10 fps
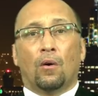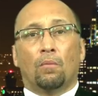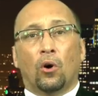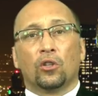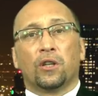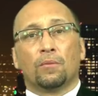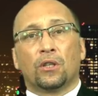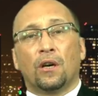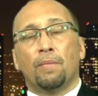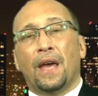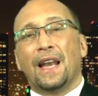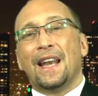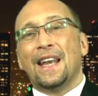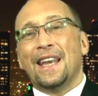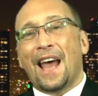Muslims commit
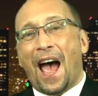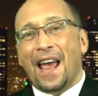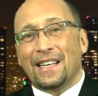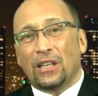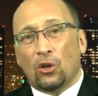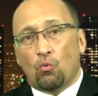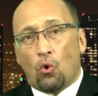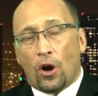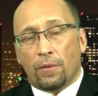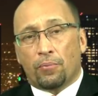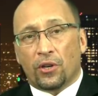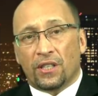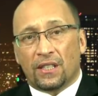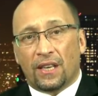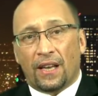ninety-one
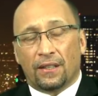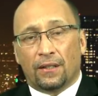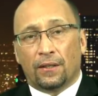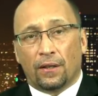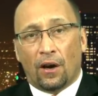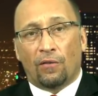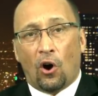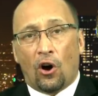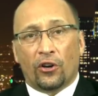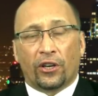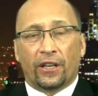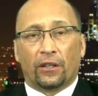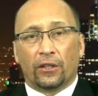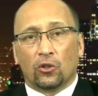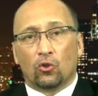percent of honor
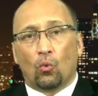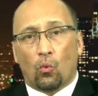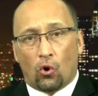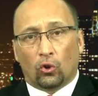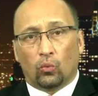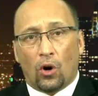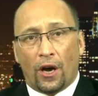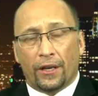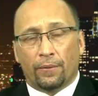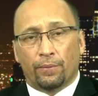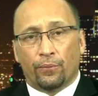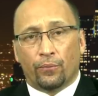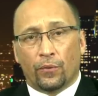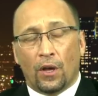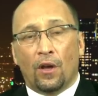killings worldwide.
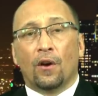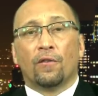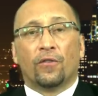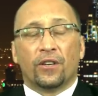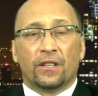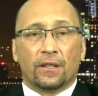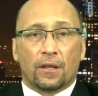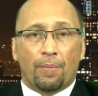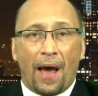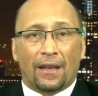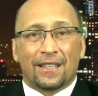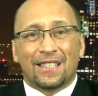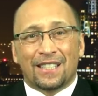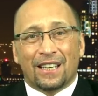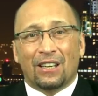For instance, the
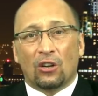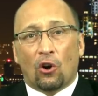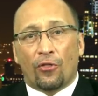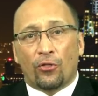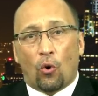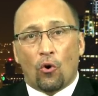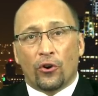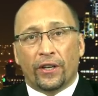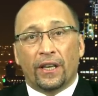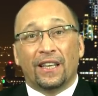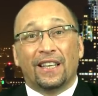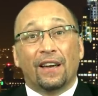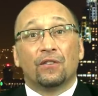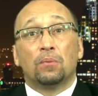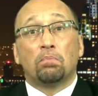Palestinian Authority gives